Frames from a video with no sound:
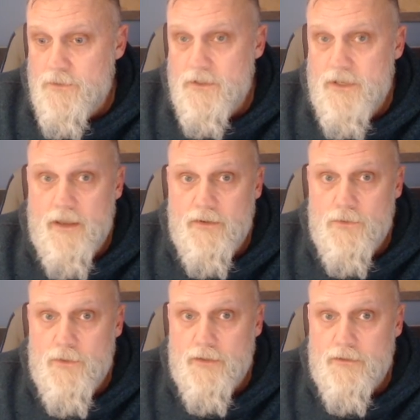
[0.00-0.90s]
You can't do
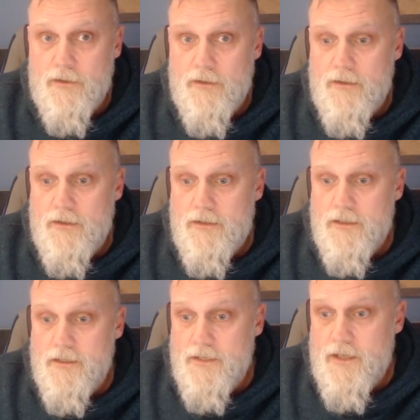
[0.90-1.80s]
that.
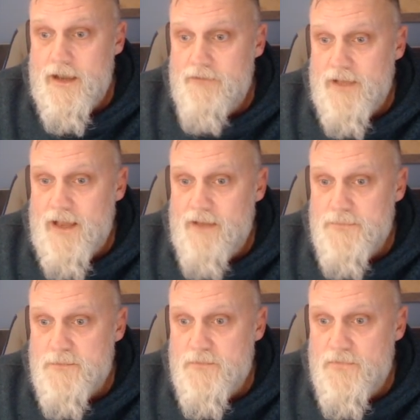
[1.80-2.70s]
You have to have
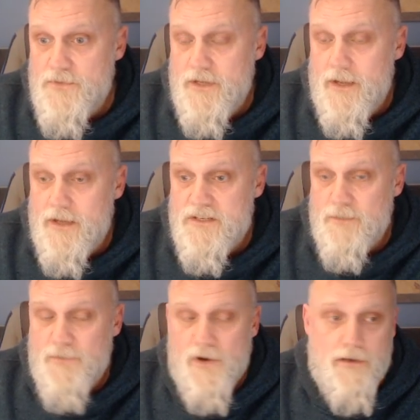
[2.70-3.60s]
them 13 hexes
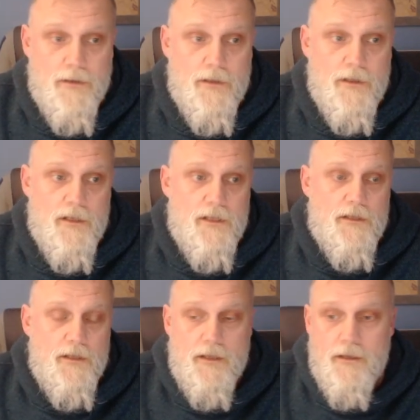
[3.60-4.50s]
apart.
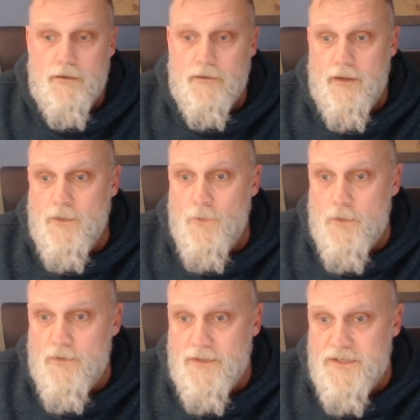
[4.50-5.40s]
And anywhere
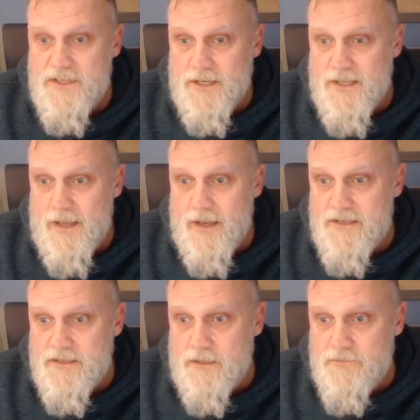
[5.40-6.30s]
within 6
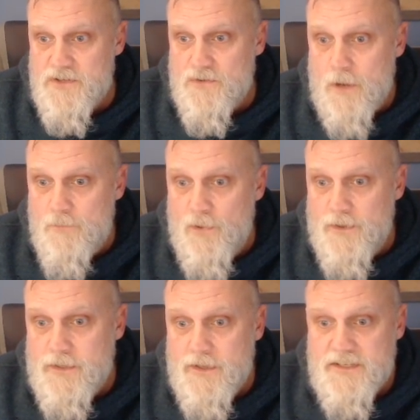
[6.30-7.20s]
hexes of a strong point,
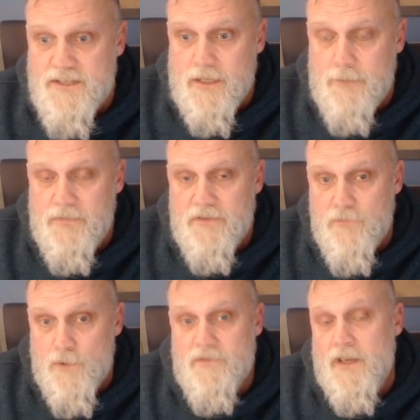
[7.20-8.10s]
you can set up the
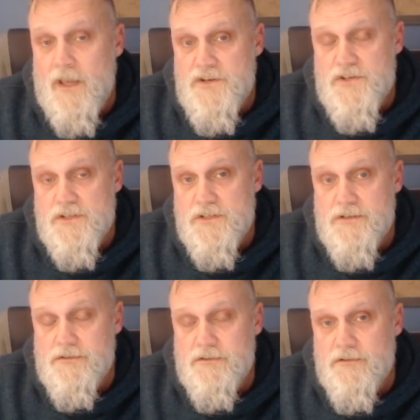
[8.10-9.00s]
fortifications
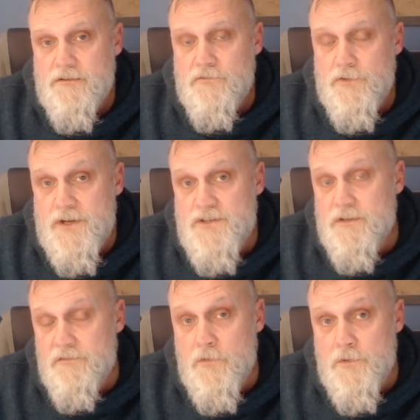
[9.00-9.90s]
for each of the
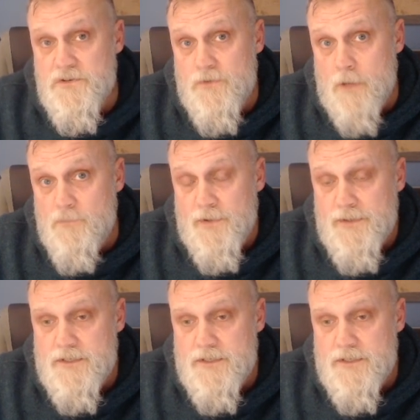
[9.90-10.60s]
4 strong points.